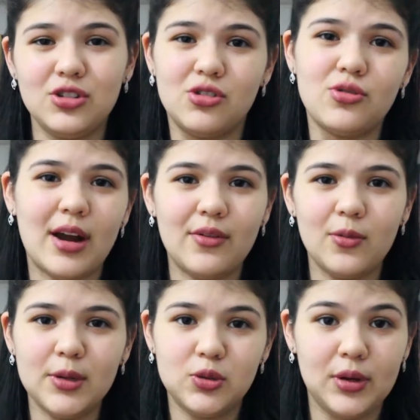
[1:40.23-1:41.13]
to travel
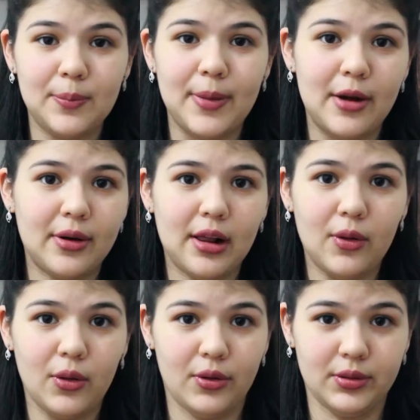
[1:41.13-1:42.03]
between
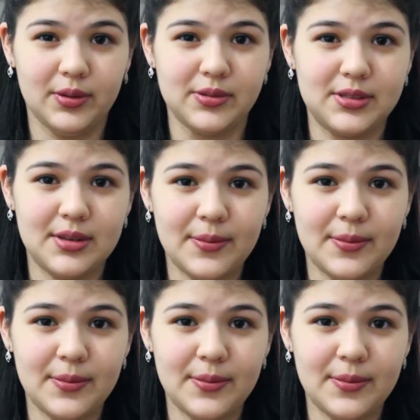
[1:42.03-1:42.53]
parallel Londons.